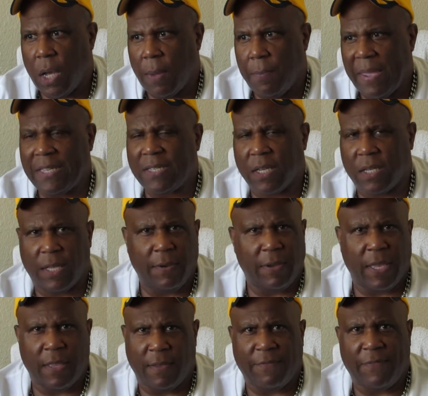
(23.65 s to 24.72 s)
basically
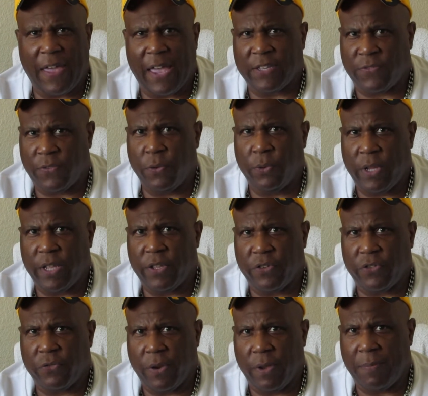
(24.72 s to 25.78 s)
in the fast food
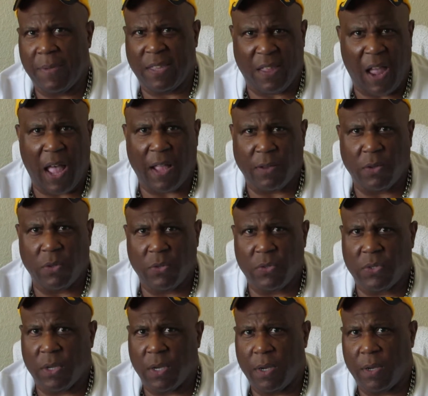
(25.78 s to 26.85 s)
industry,
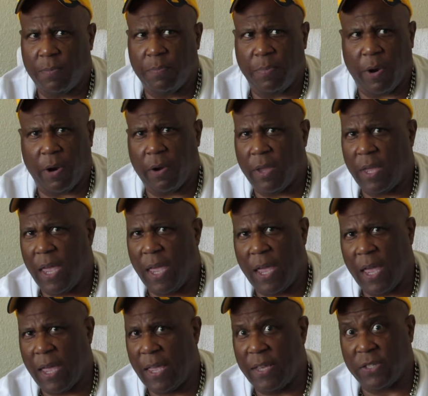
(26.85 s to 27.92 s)
McDonald's, Burger King,
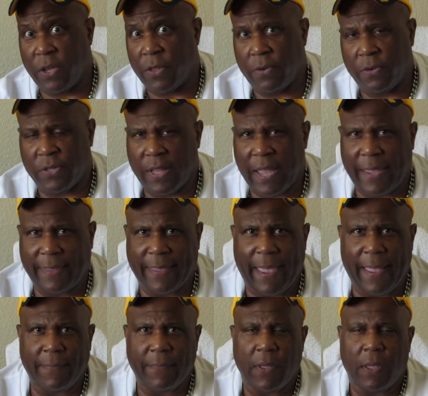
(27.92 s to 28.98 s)
I guess others like that.